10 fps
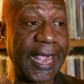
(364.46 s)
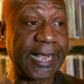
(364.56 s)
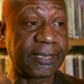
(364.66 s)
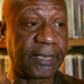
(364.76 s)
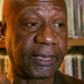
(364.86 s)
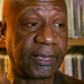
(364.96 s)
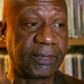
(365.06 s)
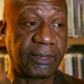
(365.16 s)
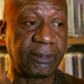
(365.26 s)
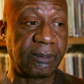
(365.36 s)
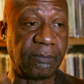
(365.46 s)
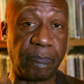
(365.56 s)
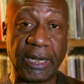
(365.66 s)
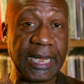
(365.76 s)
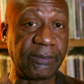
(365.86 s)
And
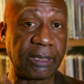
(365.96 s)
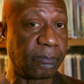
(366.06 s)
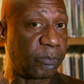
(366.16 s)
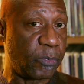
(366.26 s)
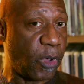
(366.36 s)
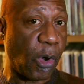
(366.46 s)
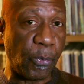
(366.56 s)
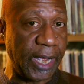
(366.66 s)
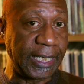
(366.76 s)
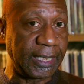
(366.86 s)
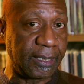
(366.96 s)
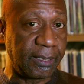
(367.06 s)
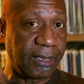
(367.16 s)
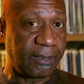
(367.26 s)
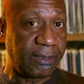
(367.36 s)
many of them already
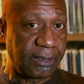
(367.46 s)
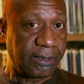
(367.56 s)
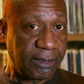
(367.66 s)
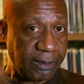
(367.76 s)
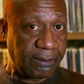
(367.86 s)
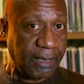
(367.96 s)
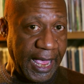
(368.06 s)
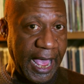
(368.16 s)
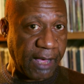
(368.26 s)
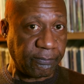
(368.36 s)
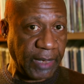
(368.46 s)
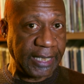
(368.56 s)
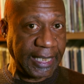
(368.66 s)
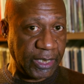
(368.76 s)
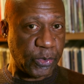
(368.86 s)
have
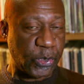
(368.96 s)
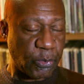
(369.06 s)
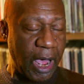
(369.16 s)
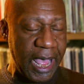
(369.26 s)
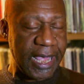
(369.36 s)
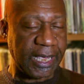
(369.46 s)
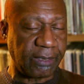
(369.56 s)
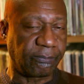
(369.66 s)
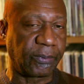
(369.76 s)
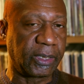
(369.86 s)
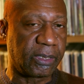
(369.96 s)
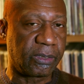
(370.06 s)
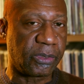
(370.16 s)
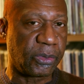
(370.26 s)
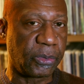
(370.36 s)
an inner drive
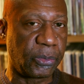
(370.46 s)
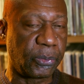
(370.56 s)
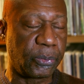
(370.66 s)
to